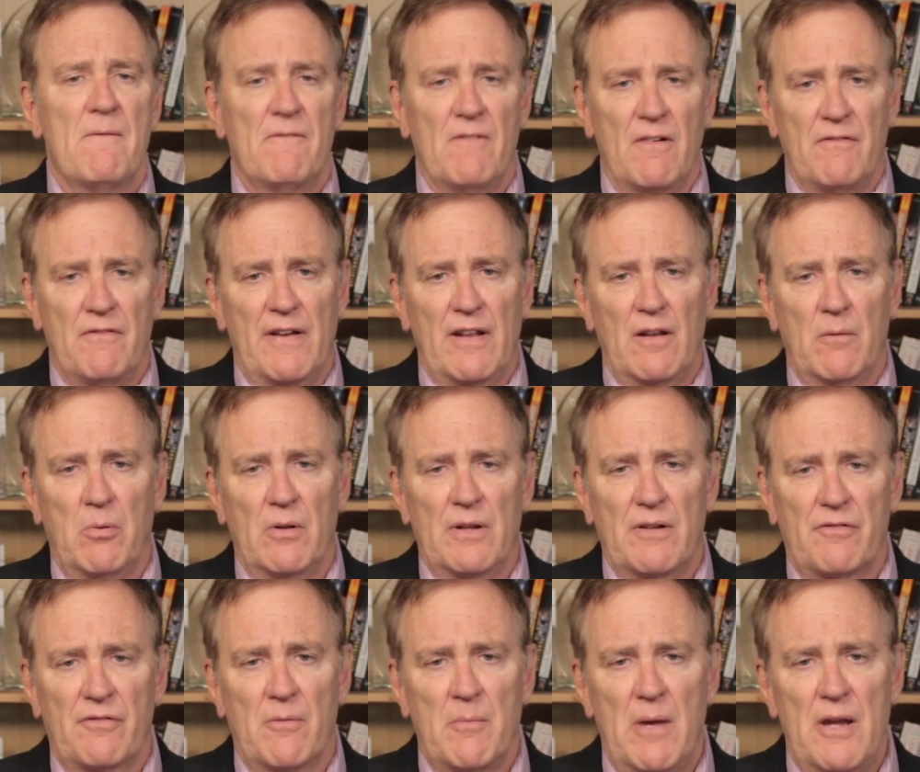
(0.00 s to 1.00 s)
available
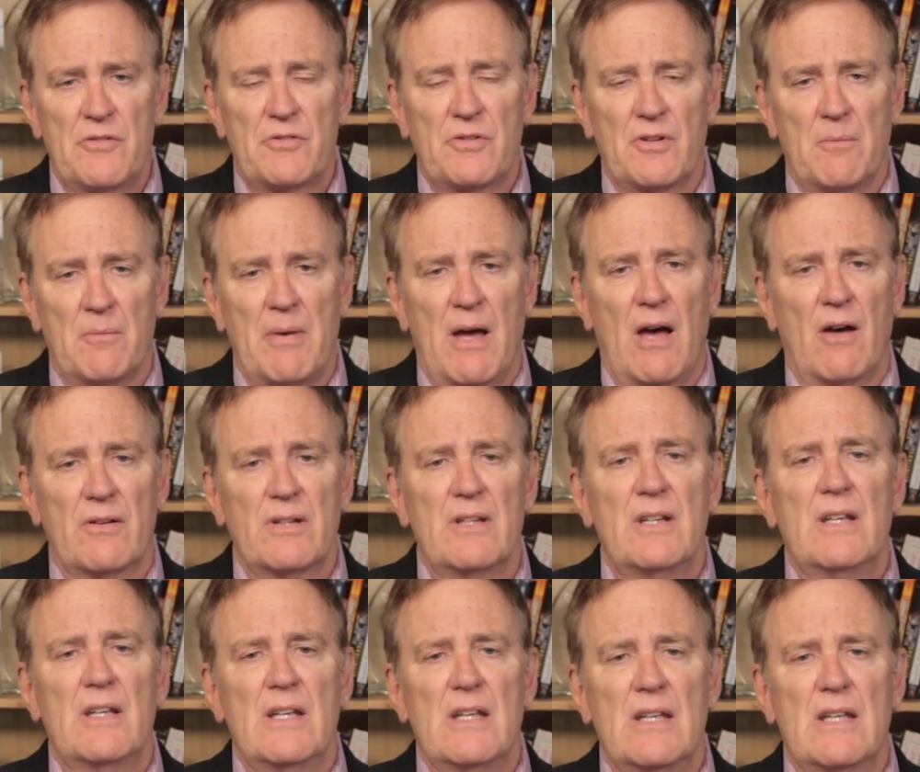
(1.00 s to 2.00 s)
information about
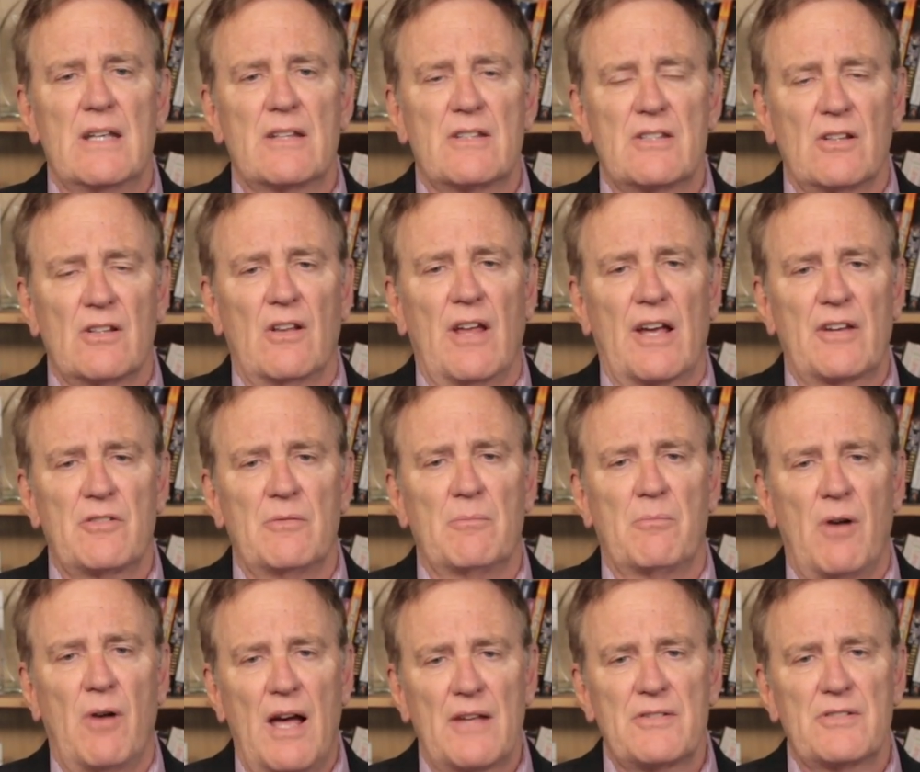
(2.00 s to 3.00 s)
its selection
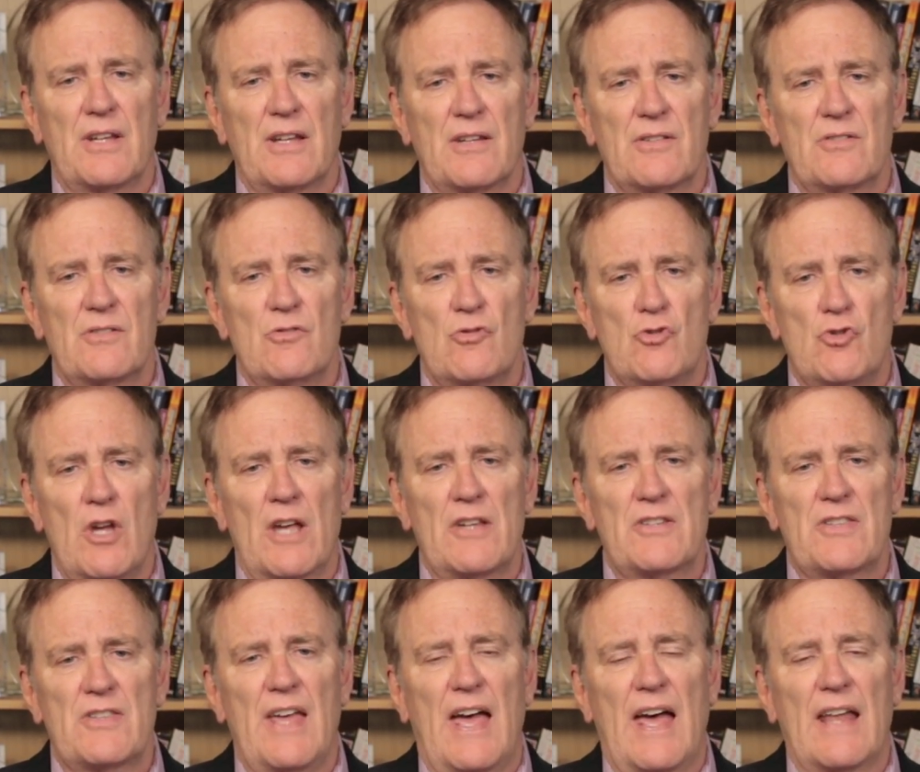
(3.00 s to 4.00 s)
process,
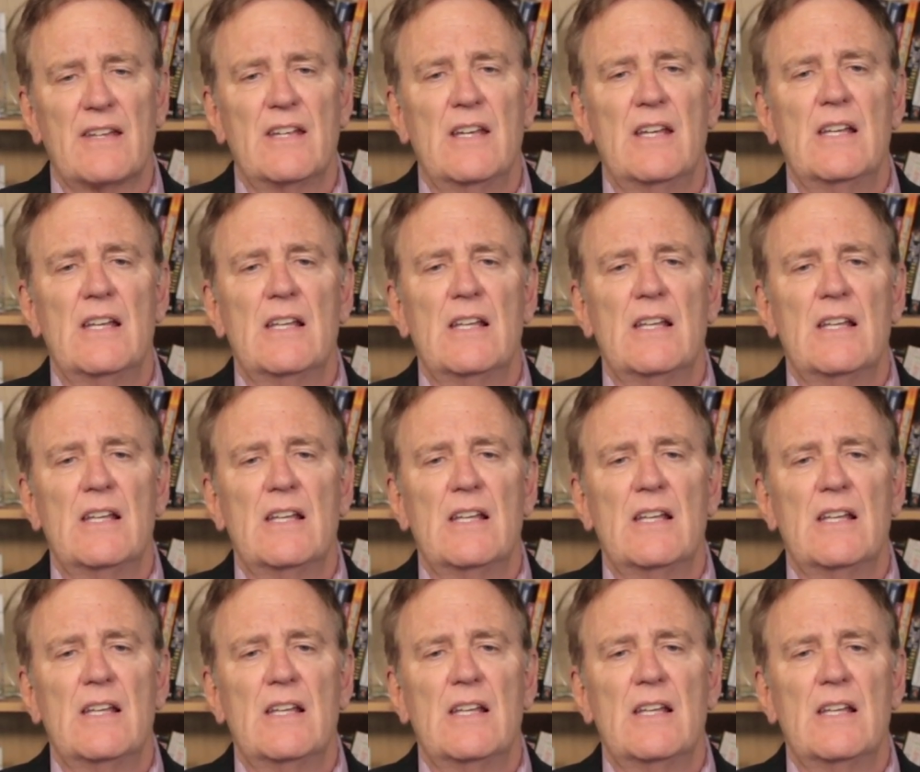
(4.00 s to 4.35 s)
just that